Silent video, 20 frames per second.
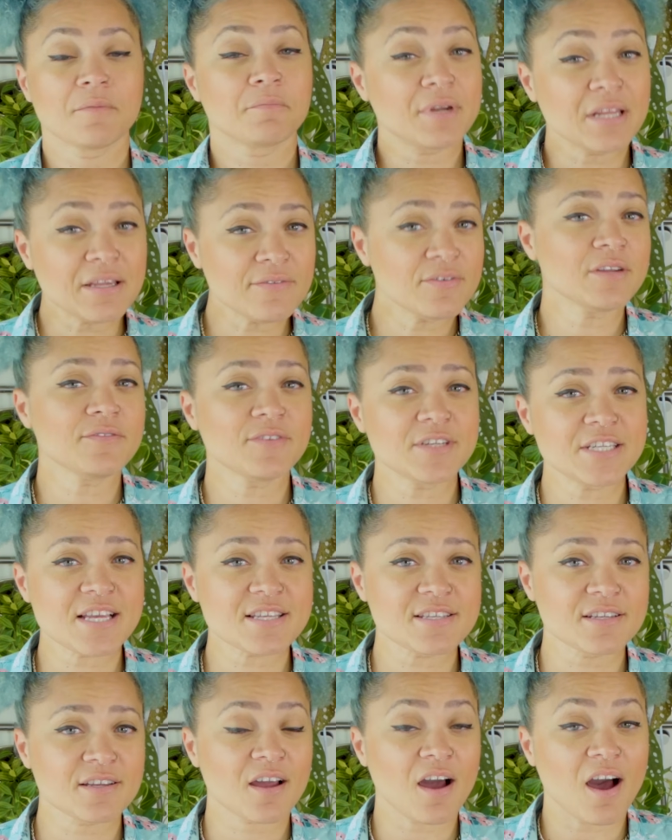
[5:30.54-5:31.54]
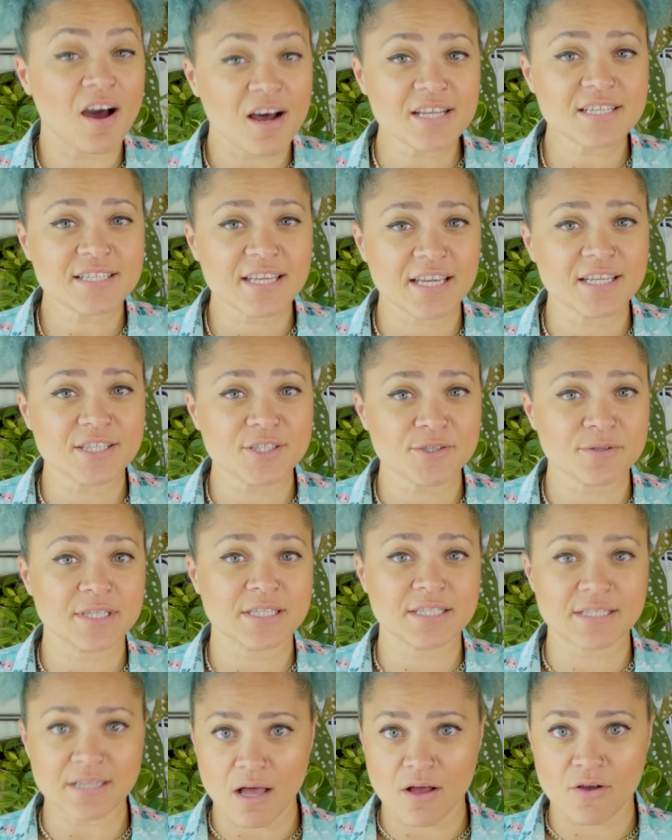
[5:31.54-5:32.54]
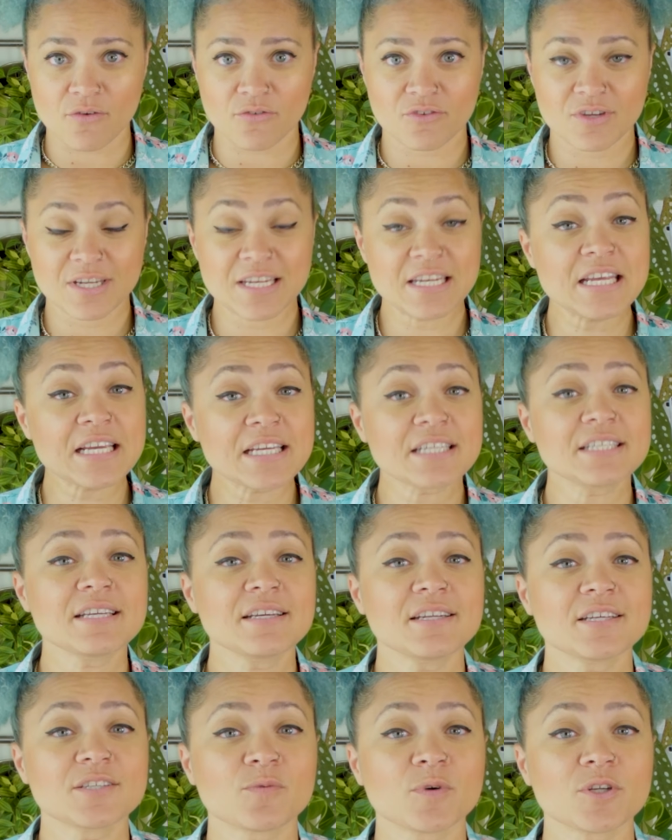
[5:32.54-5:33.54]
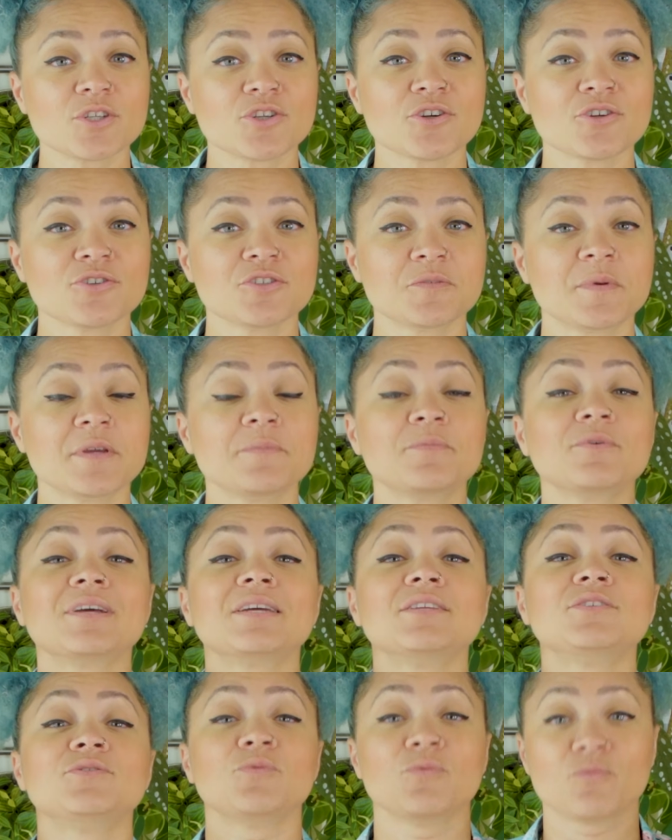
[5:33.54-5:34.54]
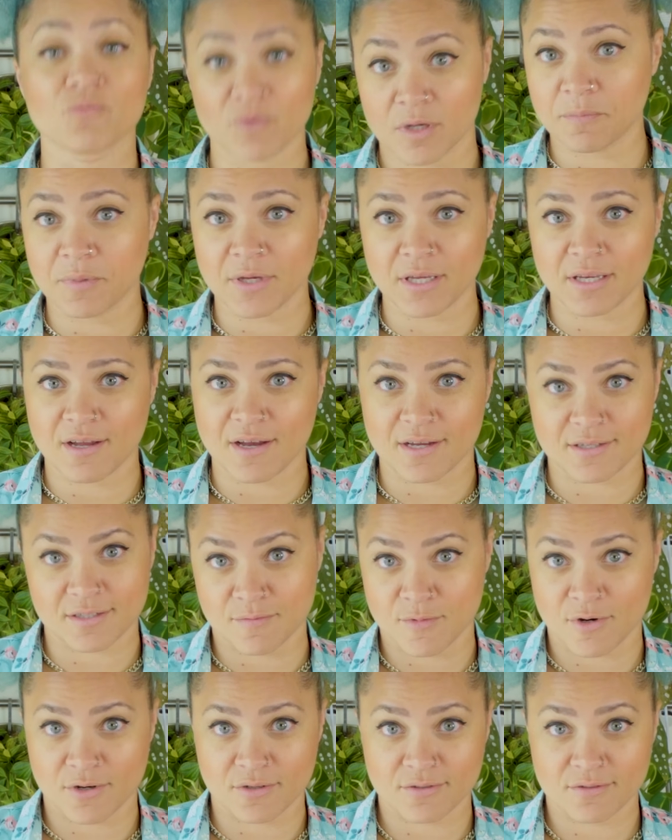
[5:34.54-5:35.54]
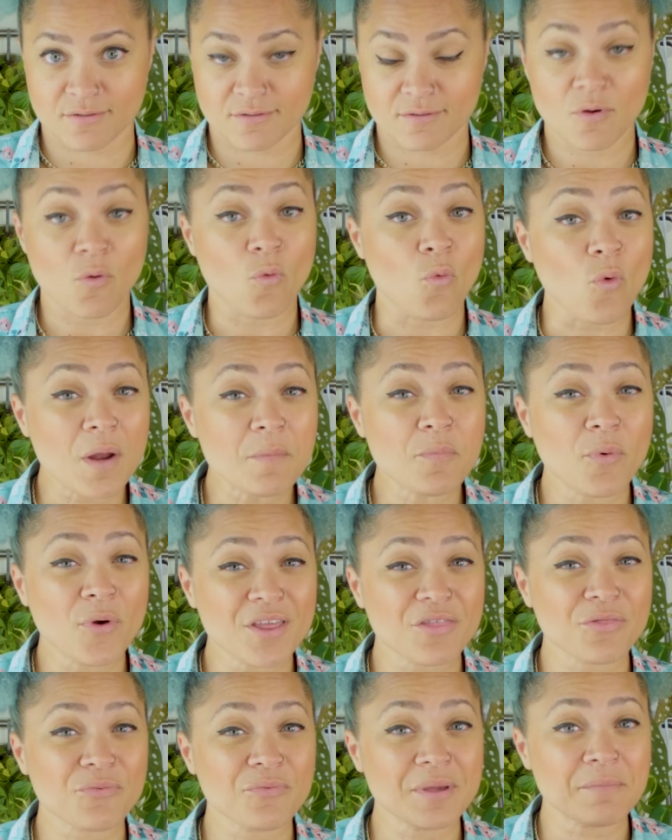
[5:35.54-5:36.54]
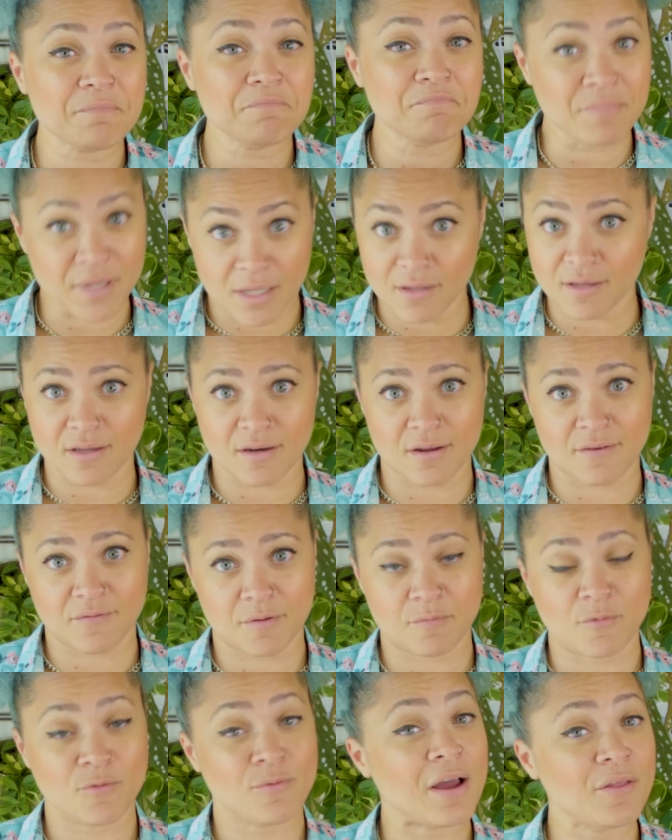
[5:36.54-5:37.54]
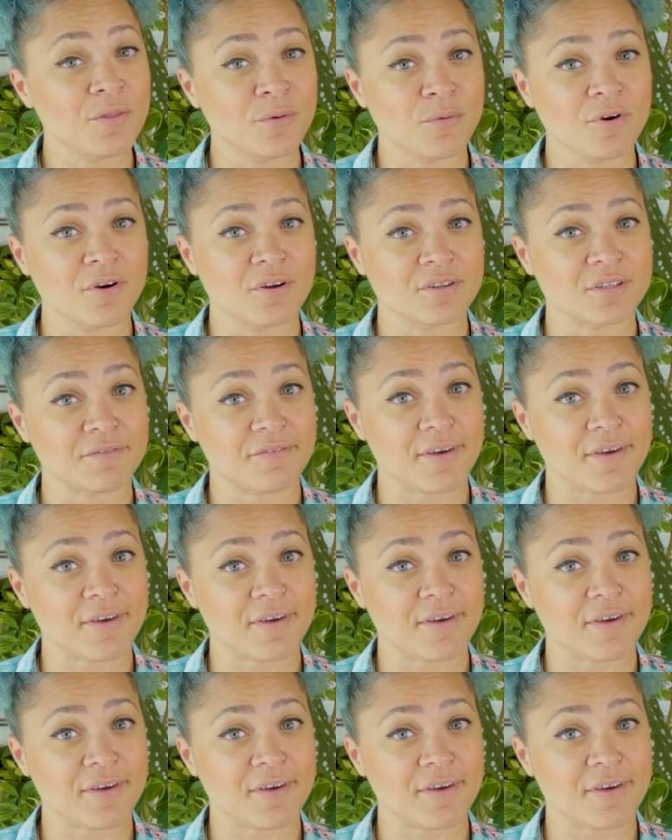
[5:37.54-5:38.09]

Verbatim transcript: But even if it doesn't cause cancer itself, nicotine is what turns people into repeat customers. 1.3 billion of them around the world, in